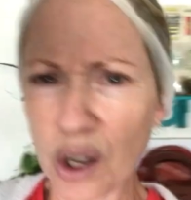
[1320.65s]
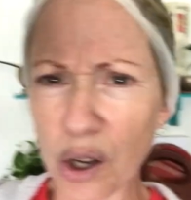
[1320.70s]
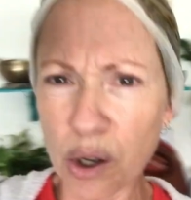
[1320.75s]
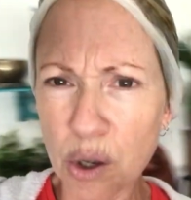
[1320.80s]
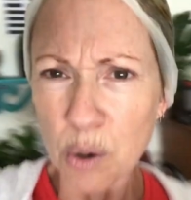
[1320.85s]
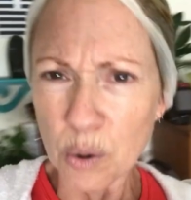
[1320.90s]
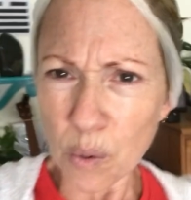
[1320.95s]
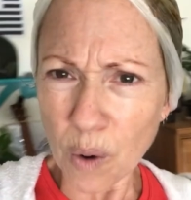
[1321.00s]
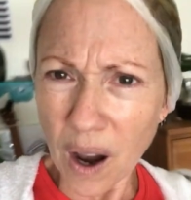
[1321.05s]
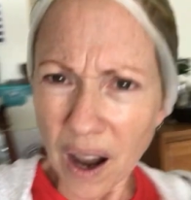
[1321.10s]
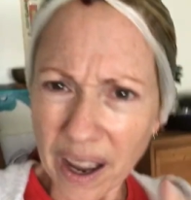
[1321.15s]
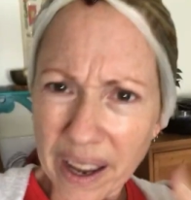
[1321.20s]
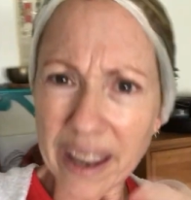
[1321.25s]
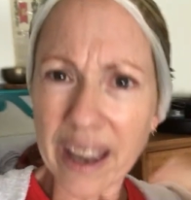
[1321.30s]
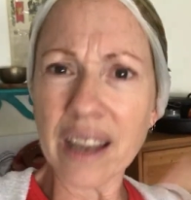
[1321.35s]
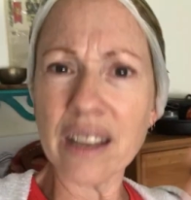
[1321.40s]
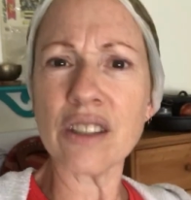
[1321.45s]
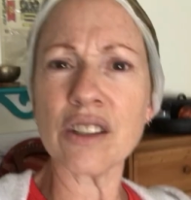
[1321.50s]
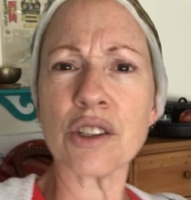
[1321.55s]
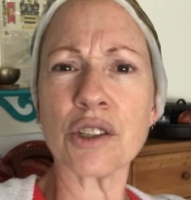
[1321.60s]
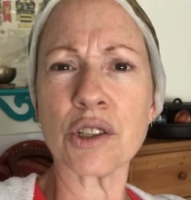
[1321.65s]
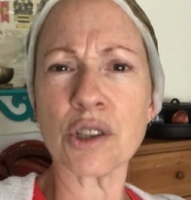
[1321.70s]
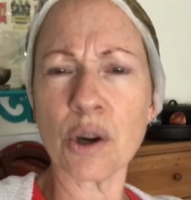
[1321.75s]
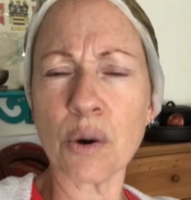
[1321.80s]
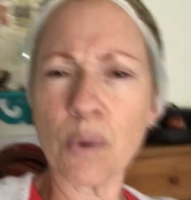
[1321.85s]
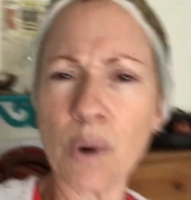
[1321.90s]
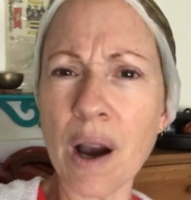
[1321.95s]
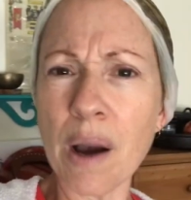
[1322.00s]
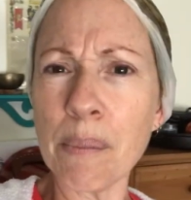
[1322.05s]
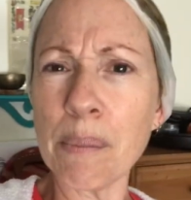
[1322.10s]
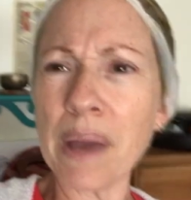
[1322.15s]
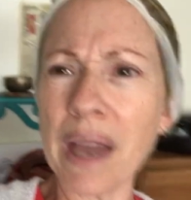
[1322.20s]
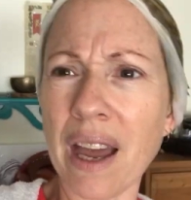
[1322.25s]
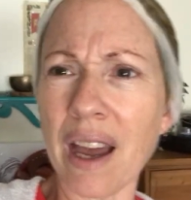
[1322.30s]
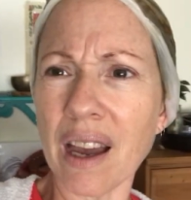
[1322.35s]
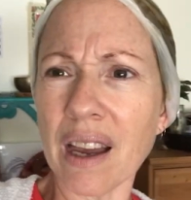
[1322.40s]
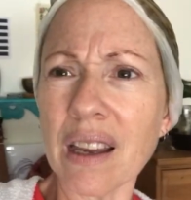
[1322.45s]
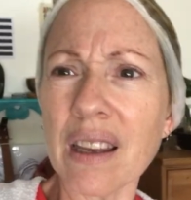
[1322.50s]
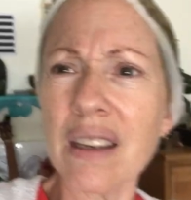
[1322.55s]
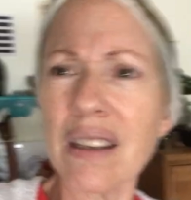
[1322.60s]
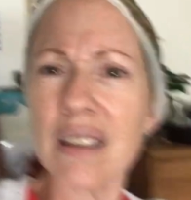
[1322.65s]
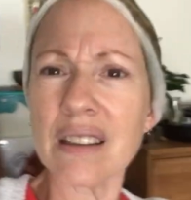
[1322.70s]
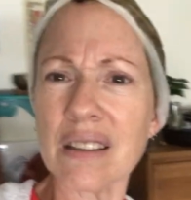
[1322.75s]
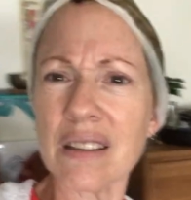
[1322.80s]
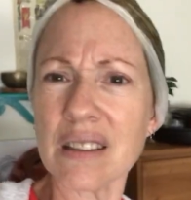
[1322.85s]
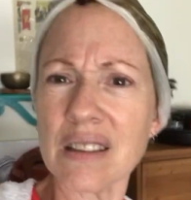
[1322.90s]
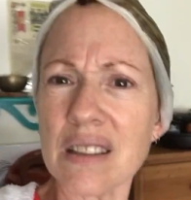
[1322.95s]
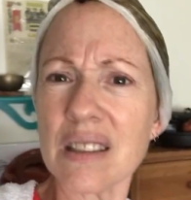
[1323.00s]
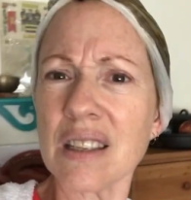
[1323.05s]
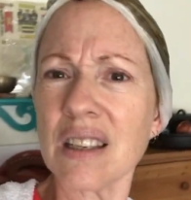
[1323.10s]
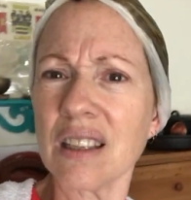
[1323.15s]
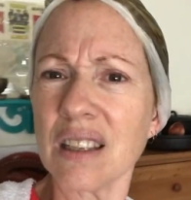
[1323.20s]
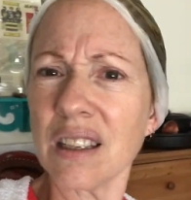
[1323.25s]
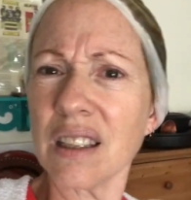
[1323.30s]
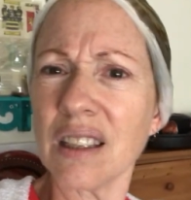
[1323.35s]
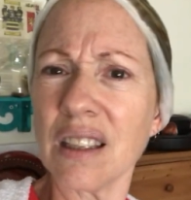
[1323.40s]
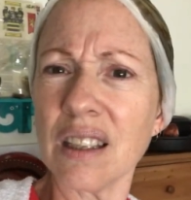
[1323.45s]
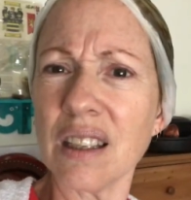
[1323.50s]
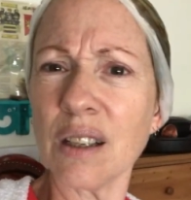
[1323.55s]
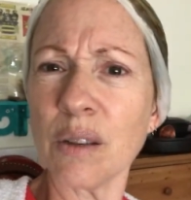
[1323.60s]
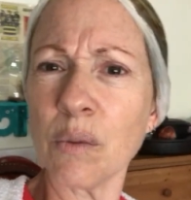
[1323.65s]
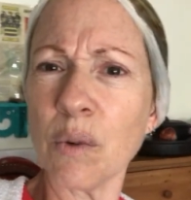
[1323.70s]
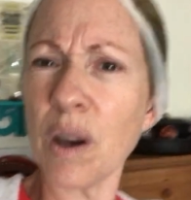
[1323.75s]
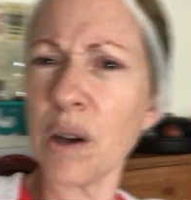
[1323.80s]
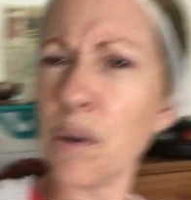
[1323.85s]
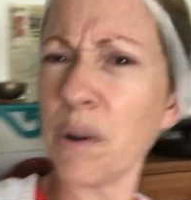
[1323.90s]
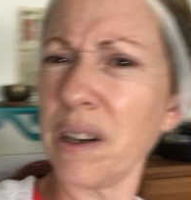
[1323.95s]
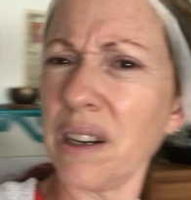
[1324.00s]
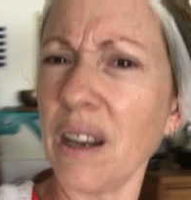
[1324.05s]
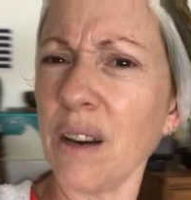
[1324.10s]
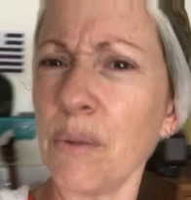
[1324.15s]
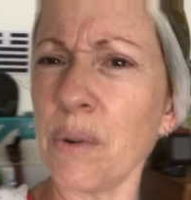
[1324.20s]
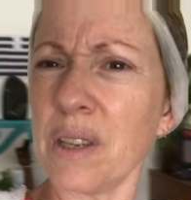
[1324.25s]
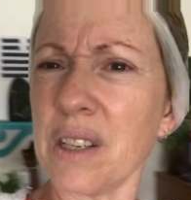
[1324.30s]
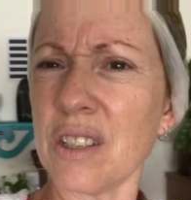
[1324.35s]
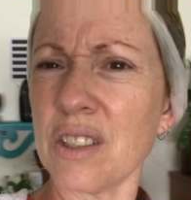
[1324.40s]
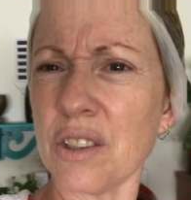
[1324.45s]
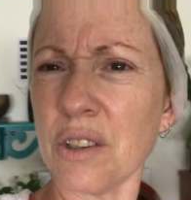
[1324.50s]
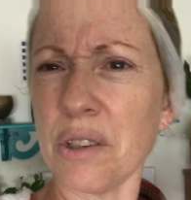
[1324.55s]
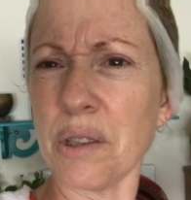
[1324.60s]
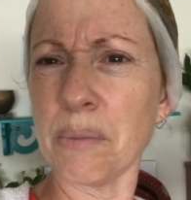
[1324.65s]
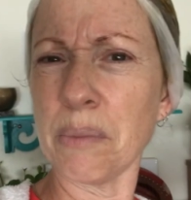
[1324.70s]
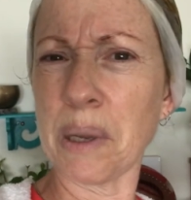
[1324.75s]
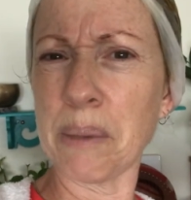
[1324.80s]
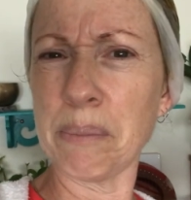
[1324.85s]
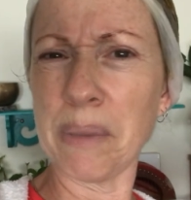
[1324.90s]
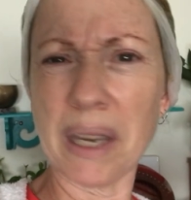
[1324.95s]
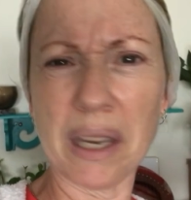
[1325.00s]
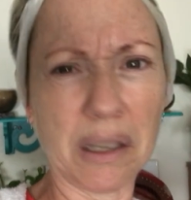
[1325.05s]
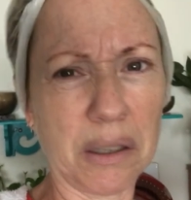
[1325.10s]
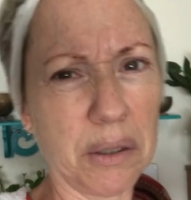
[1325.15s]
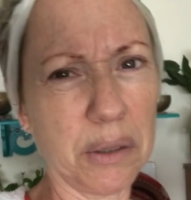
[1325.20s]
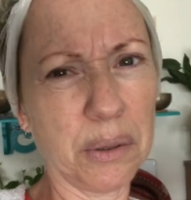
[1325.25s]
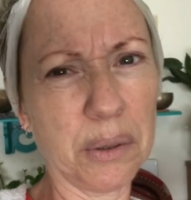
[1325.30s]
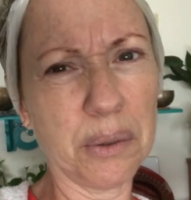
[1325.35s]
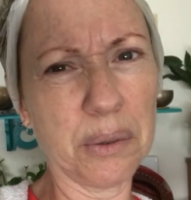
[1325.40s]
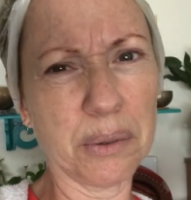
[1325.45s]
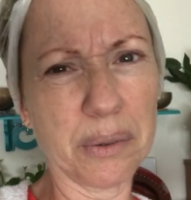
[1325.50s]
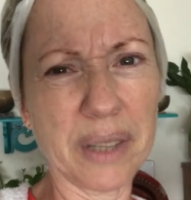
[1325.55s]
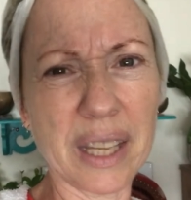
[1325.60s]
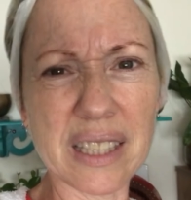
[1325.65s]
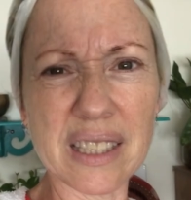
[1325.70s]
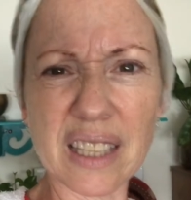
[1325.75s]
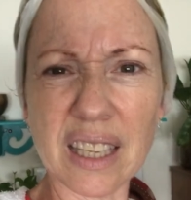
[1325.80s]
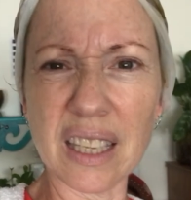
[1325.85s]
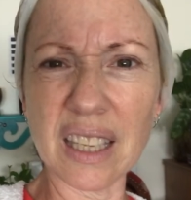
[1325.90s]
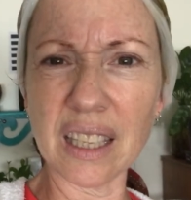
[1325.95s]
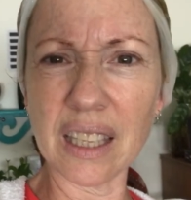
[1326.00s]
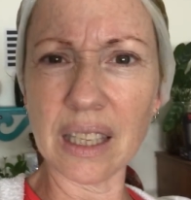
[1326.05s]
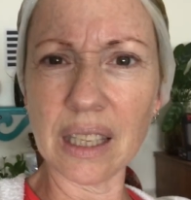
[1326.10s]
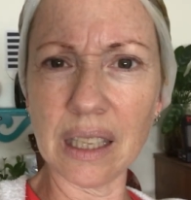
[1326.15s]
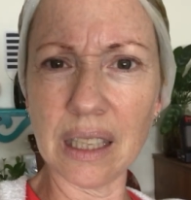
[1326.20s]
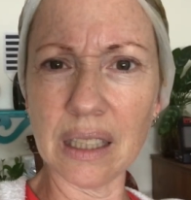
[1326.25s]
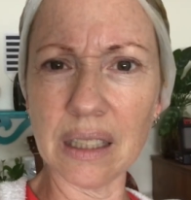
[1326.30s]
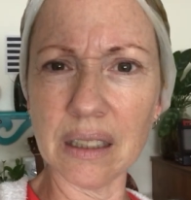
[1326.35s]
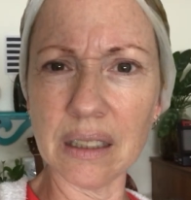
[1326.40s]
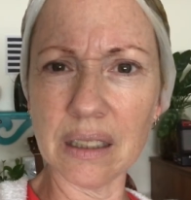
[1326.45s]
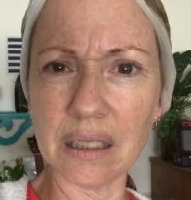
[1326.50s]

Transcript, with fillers: who I had to show up as. Why do I not want to show you my bed? Ooh, that's icky.